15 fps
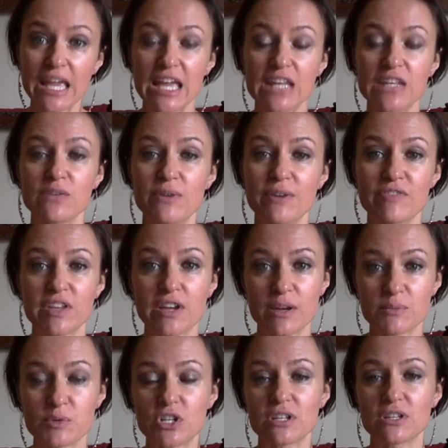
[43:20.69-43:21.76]
And you have the
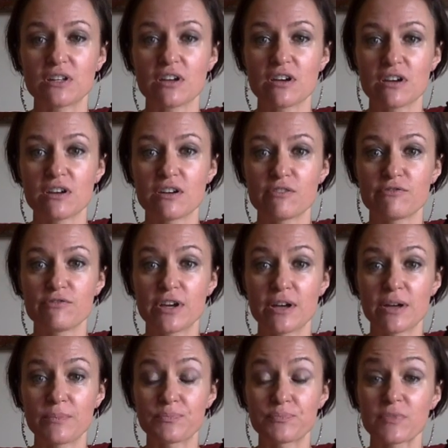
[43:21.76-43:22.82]
option of
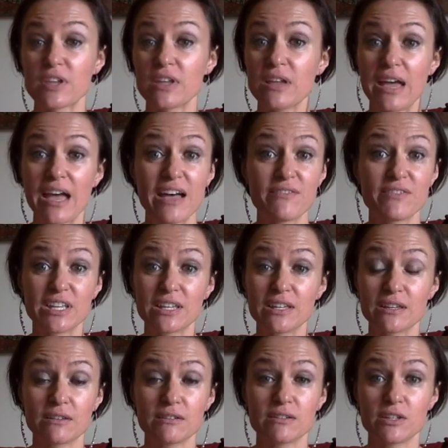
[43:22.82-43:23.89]

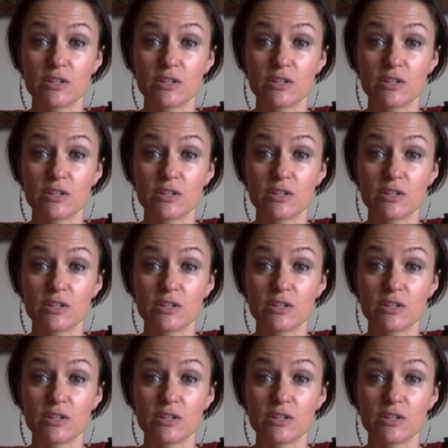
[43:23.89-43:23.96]
having